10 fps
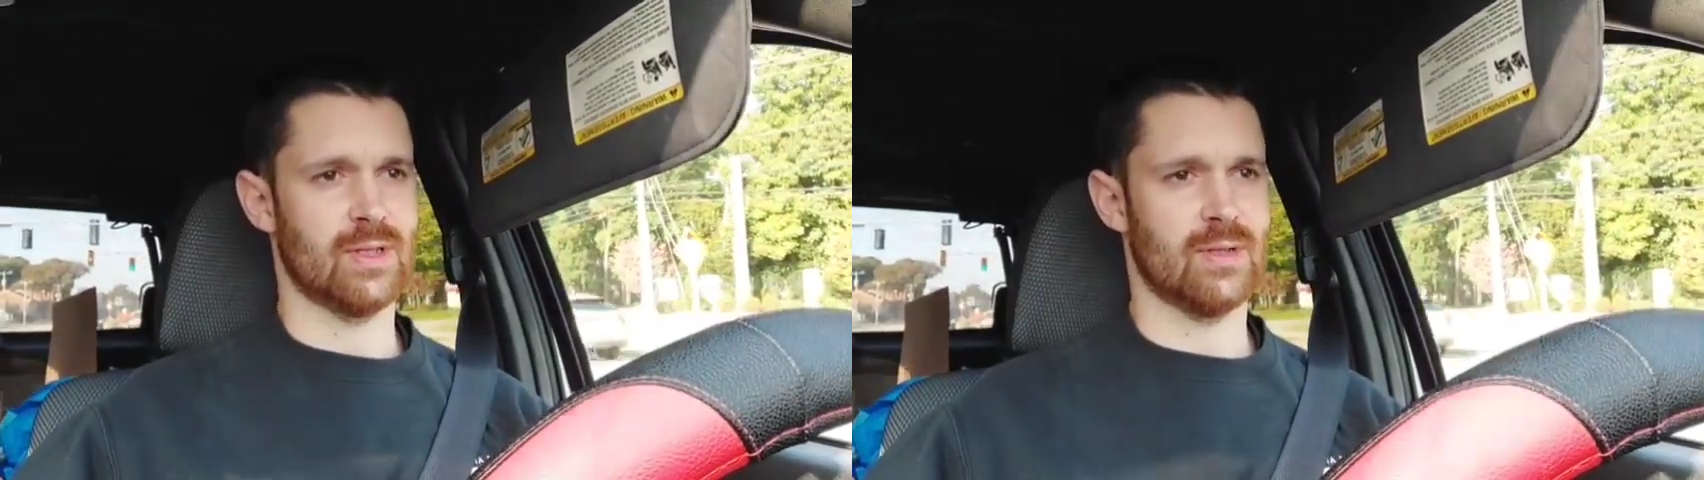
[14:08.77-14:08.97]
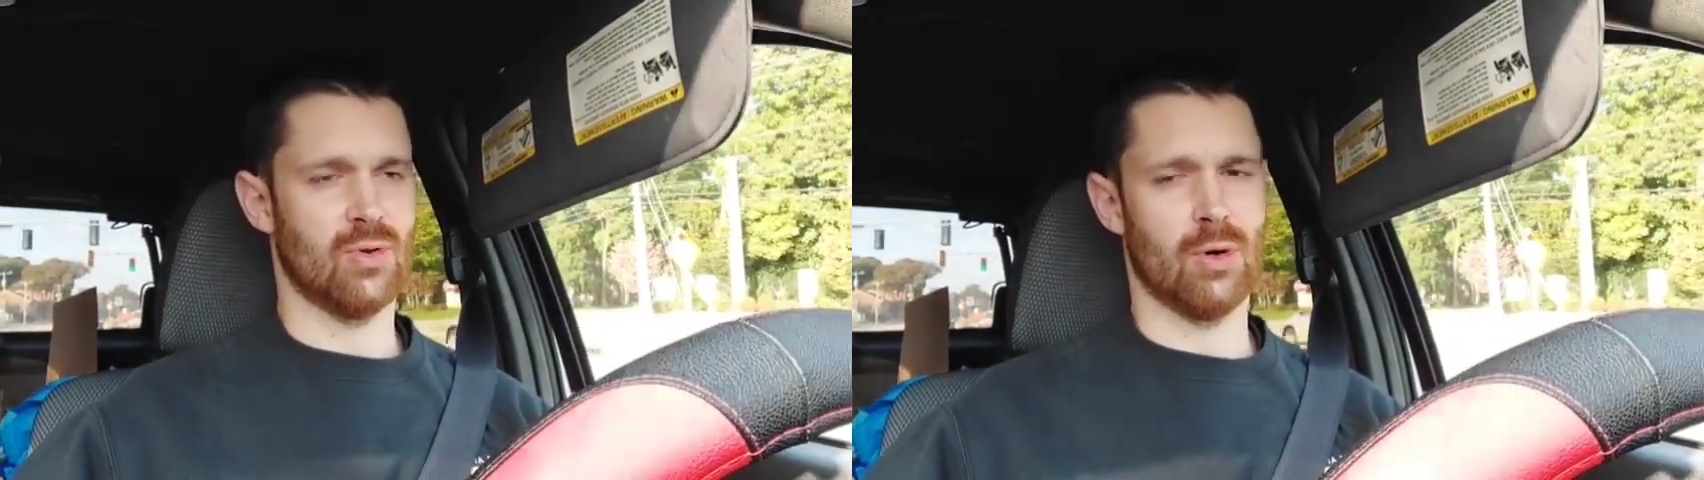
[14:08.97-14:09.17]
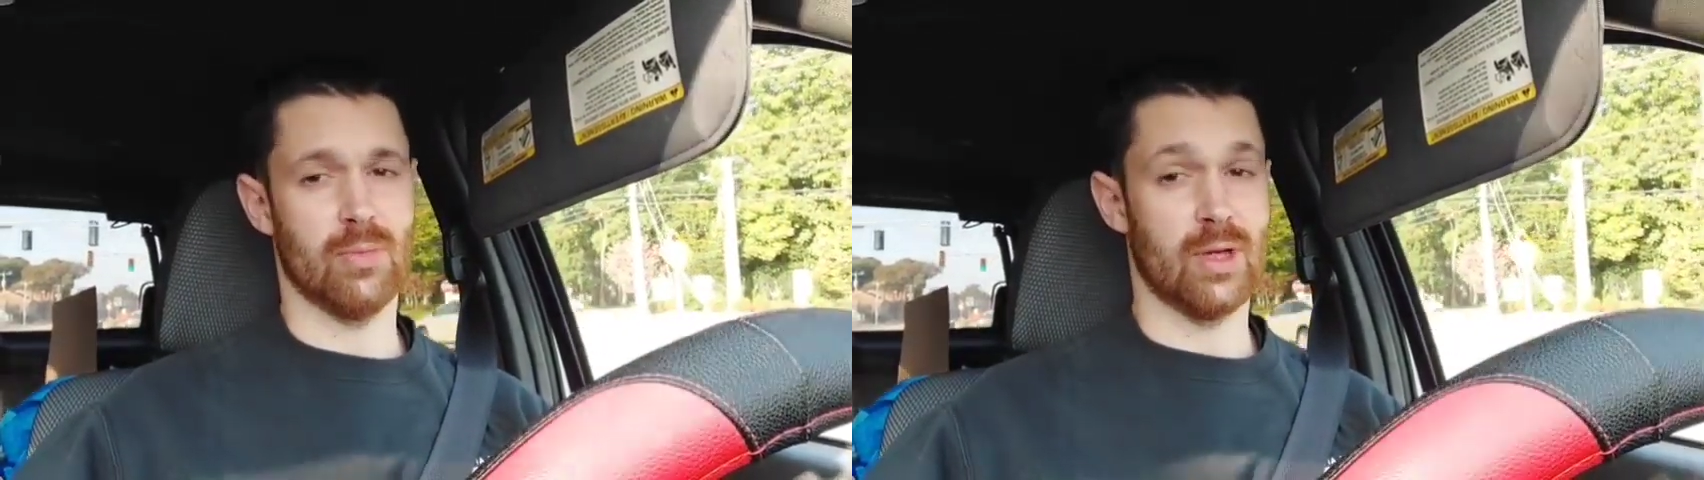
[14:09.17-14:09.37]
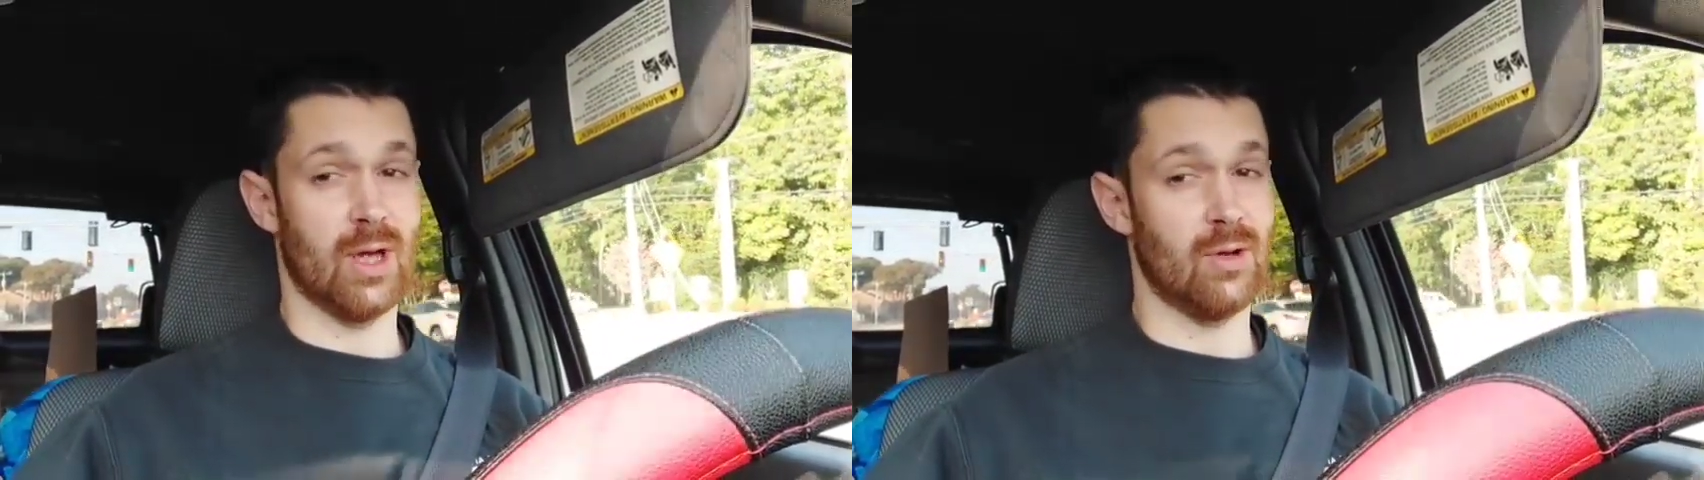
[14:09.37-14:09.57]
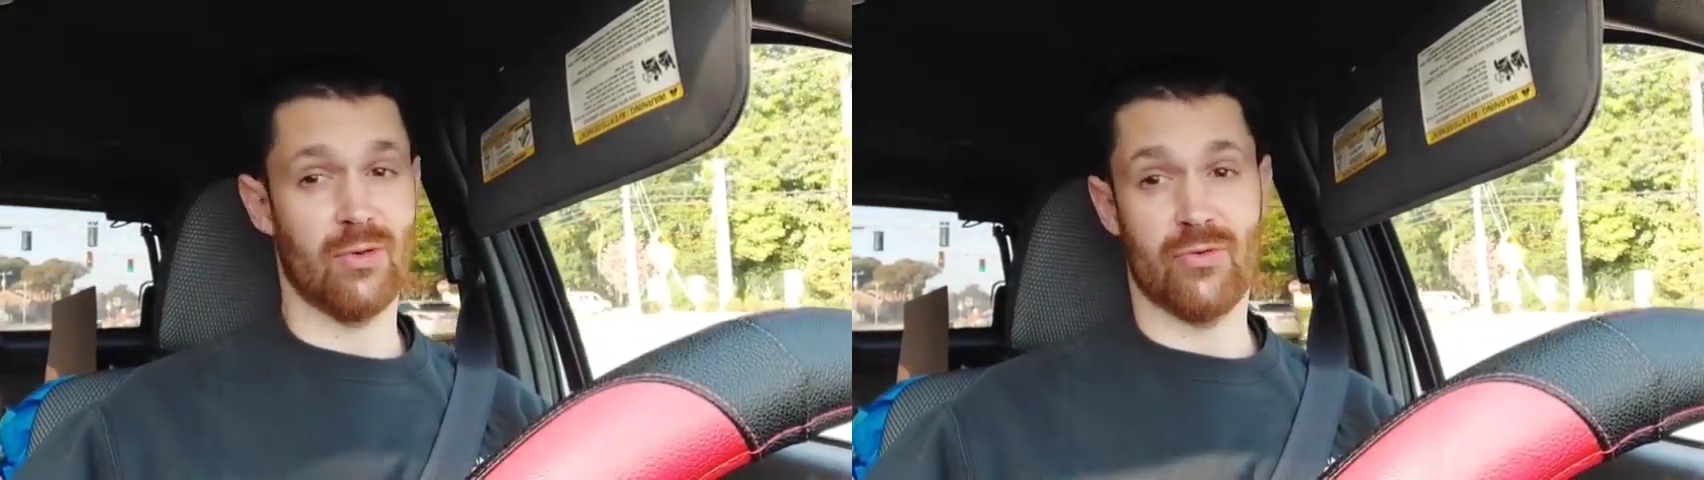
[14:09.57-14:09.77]
Normally I
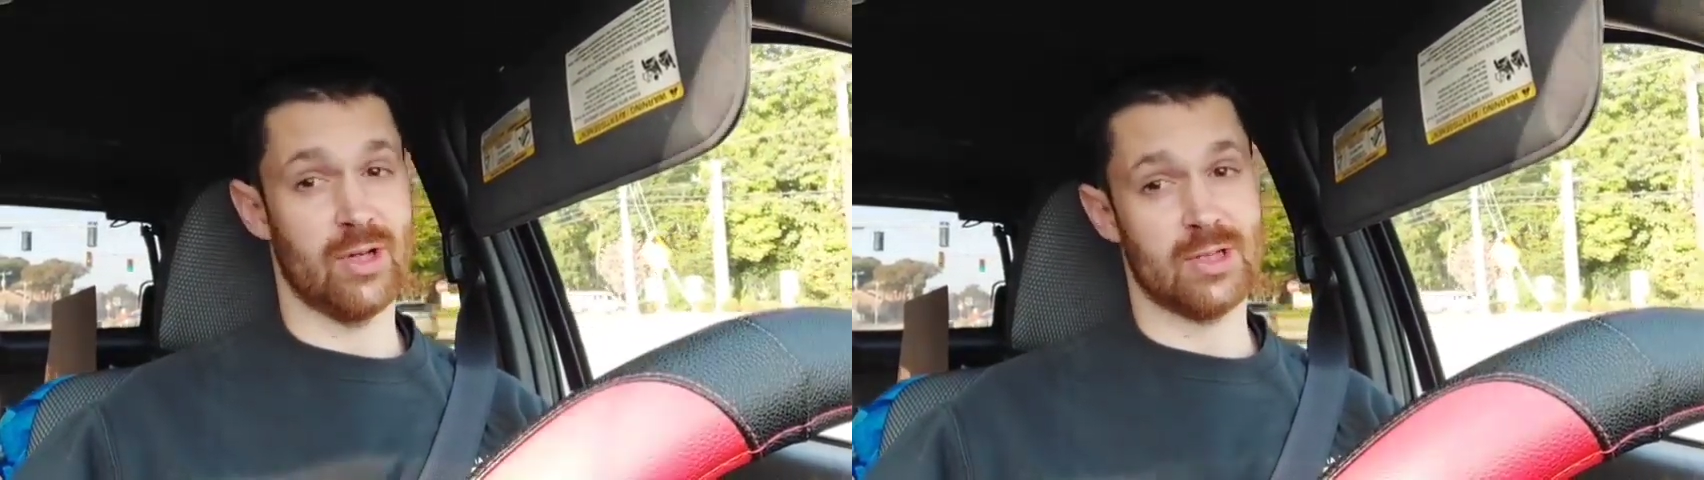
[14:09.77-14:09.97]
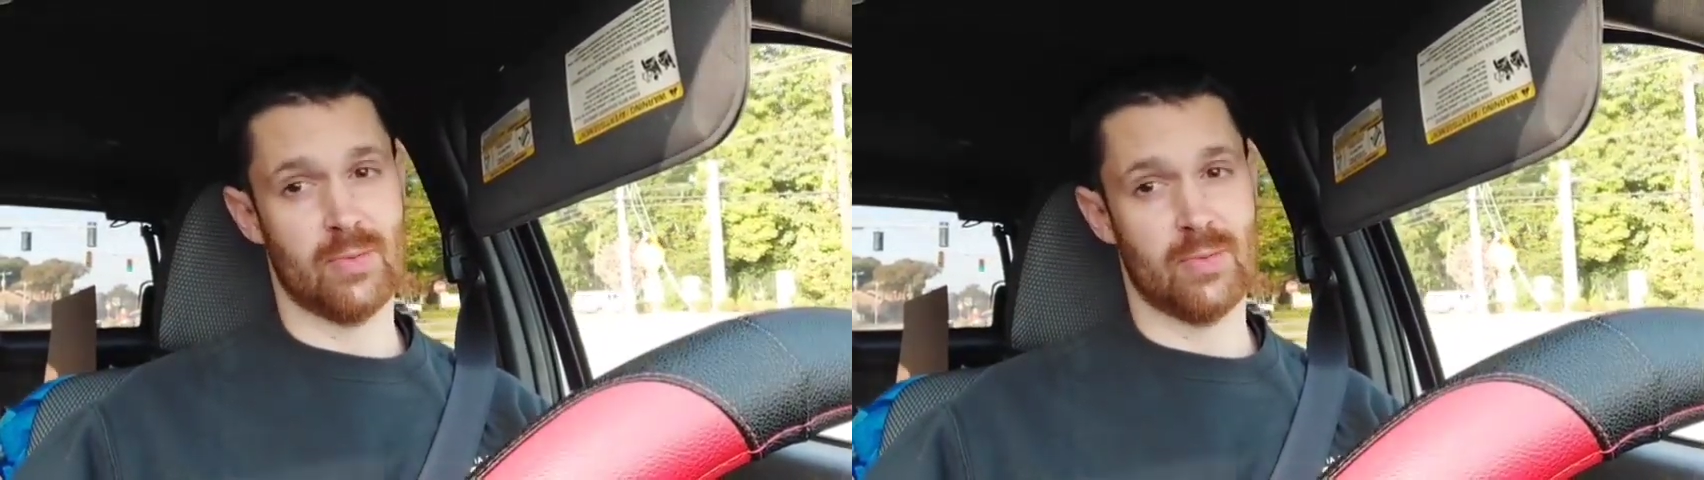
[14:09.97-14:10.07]
don't finish the